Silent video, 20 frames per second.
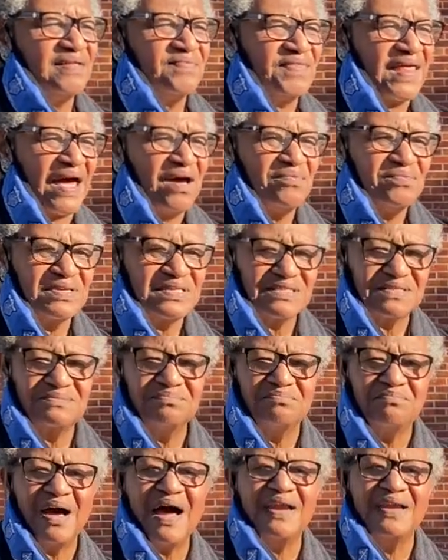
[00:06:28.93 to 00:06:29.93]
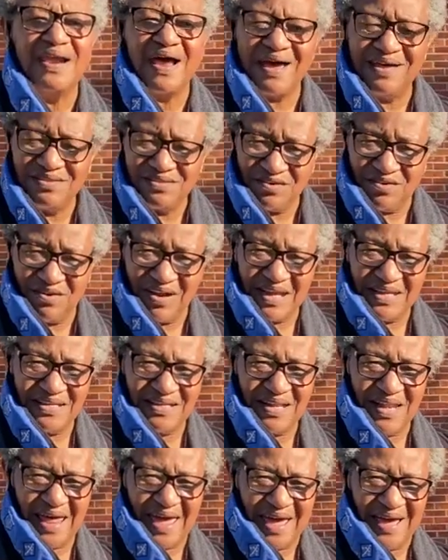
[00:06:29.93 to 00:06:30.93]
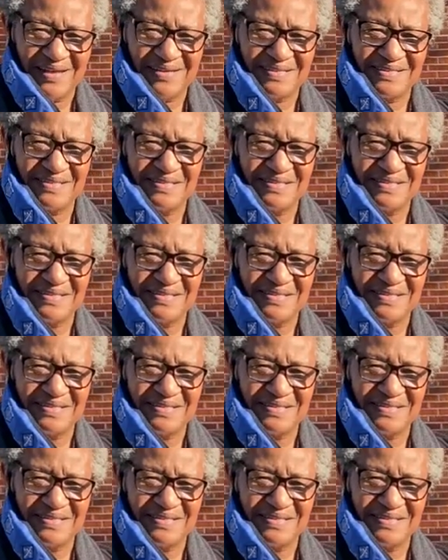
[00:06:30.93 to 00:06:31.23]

That was my 9th grade class.